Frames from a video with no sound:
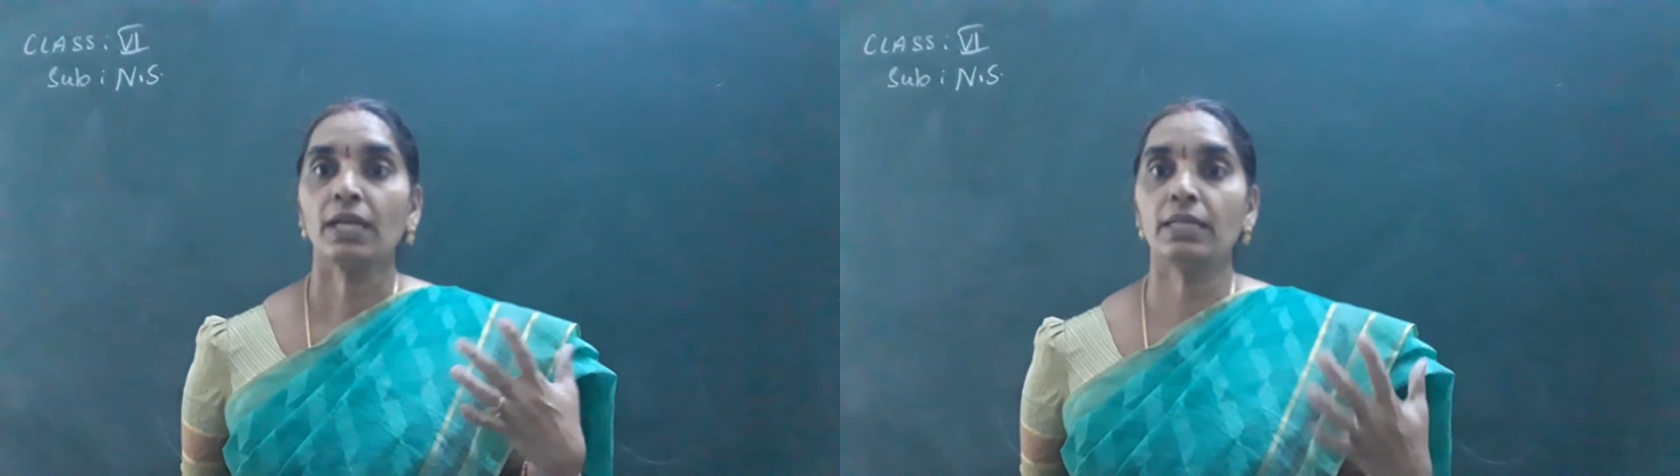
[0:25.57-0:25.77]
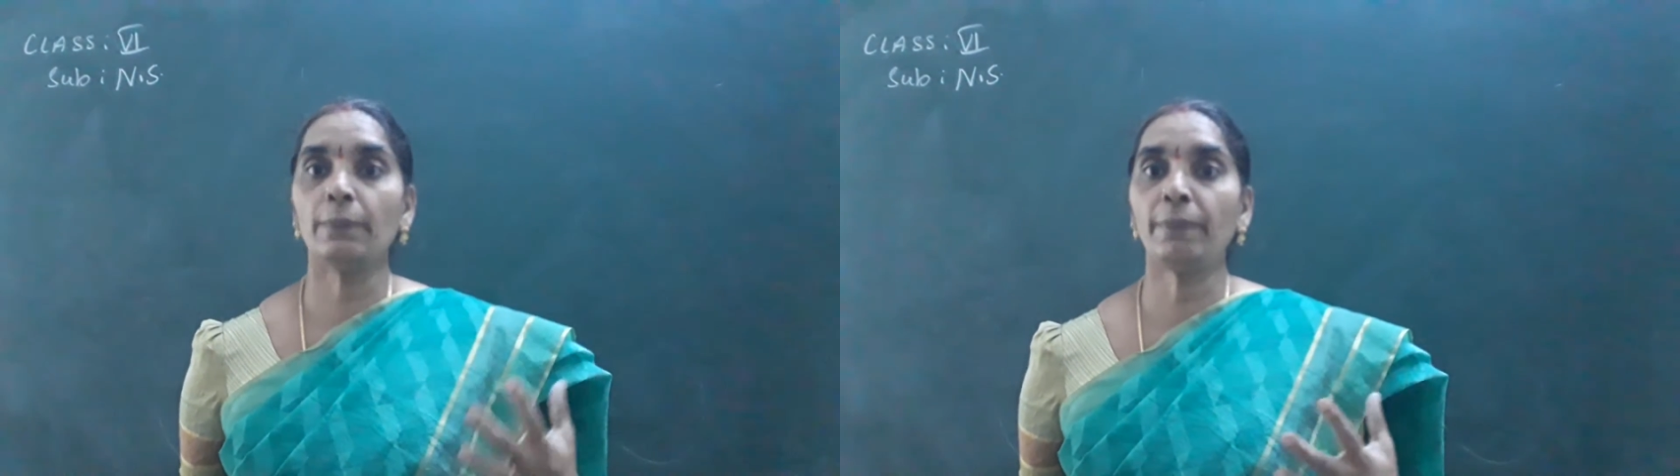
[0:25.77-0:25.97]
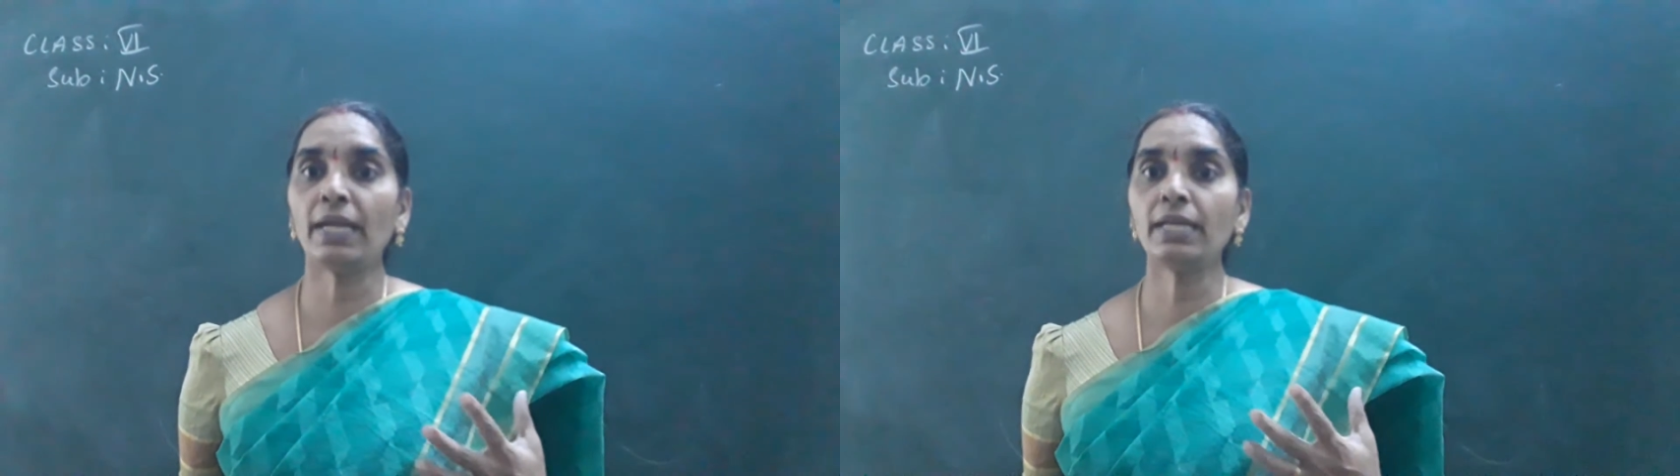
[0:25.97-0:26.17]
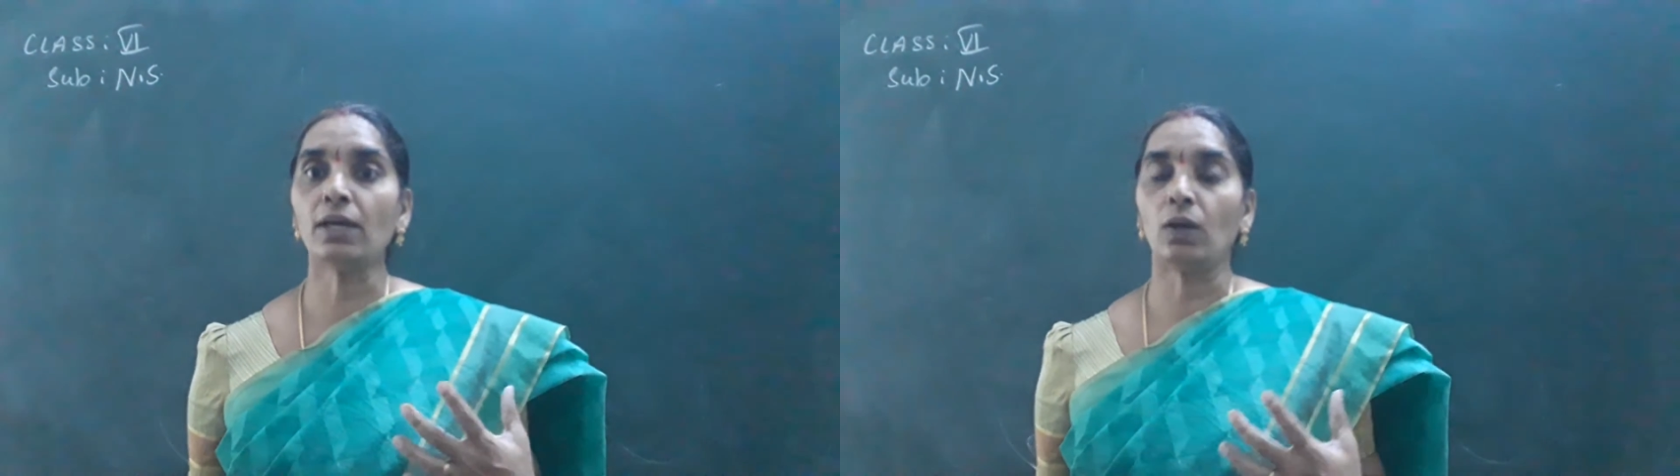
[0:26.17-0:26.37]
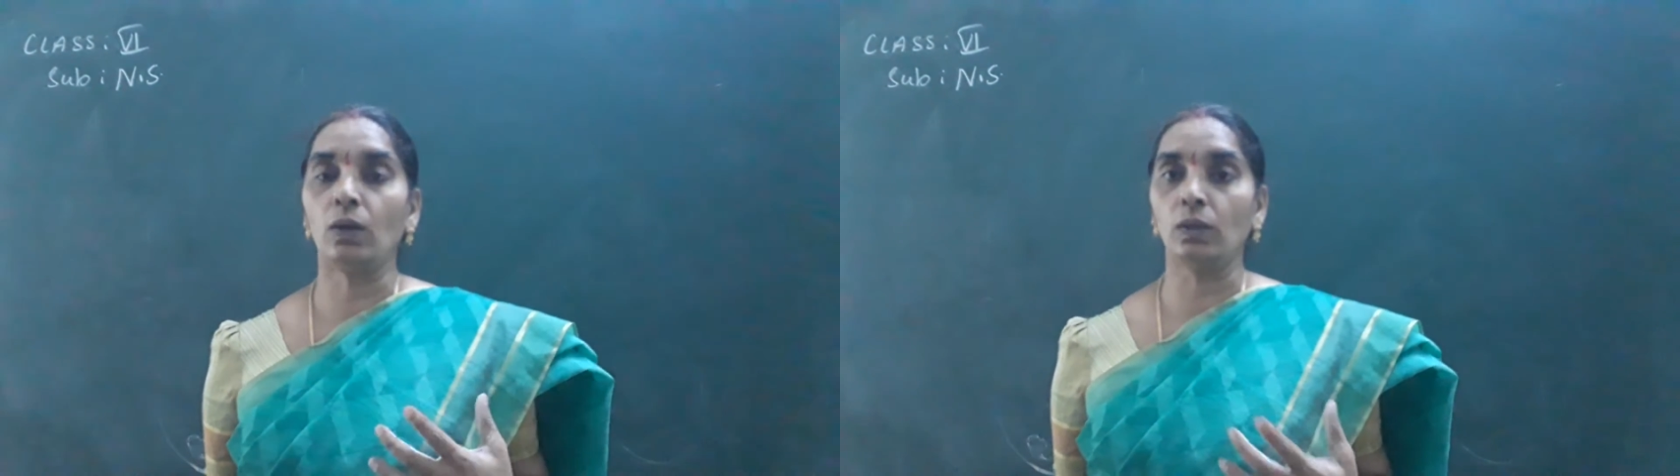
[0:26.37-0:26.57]

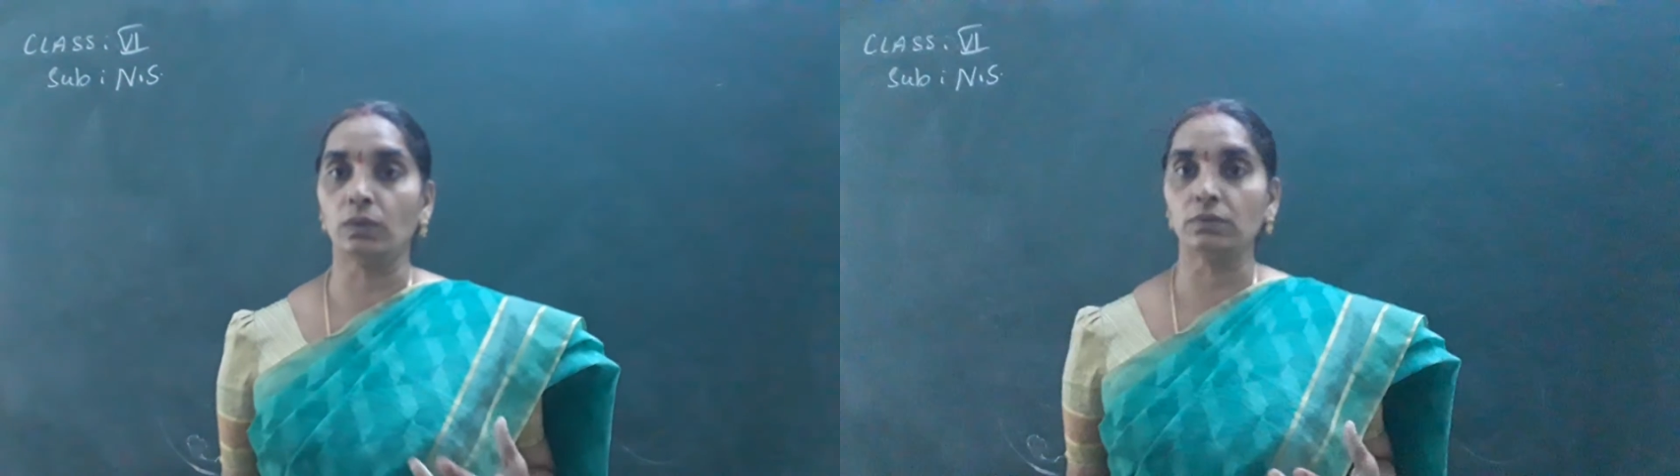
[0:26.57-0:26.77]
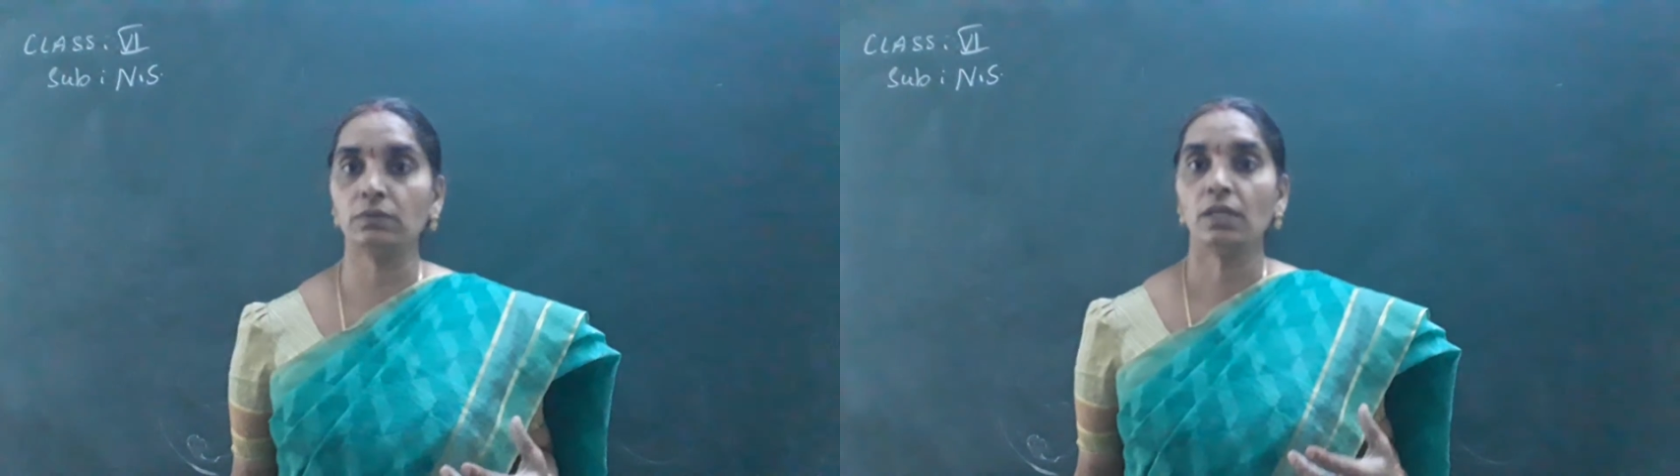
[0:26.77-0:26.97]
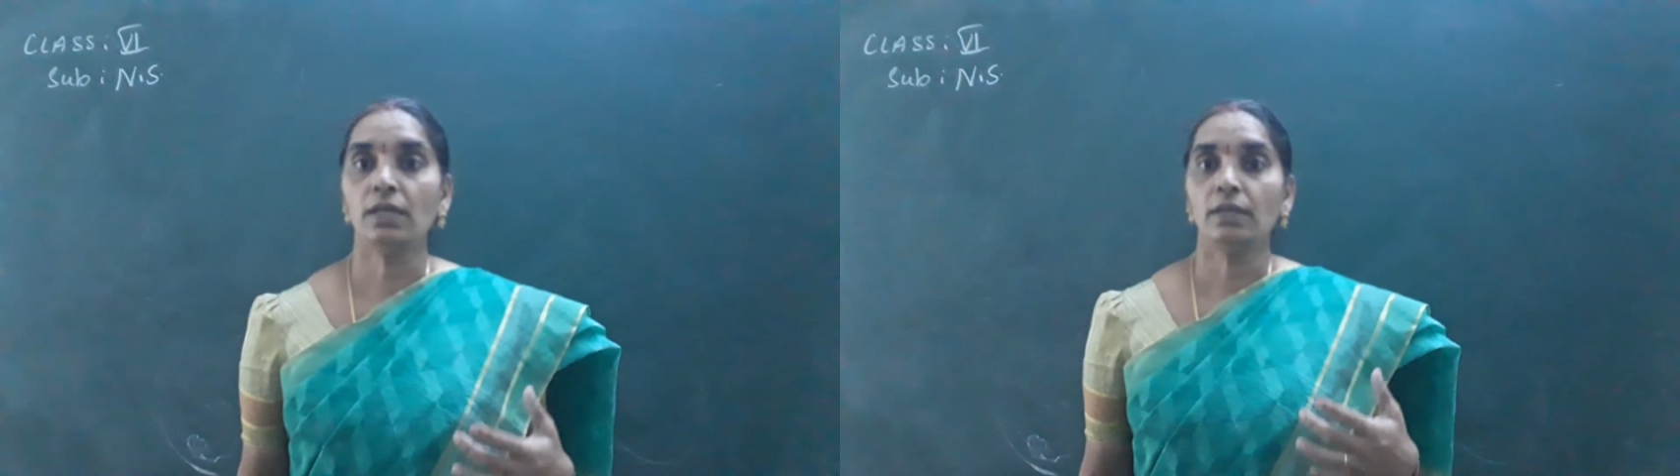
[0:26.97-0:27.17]
depend on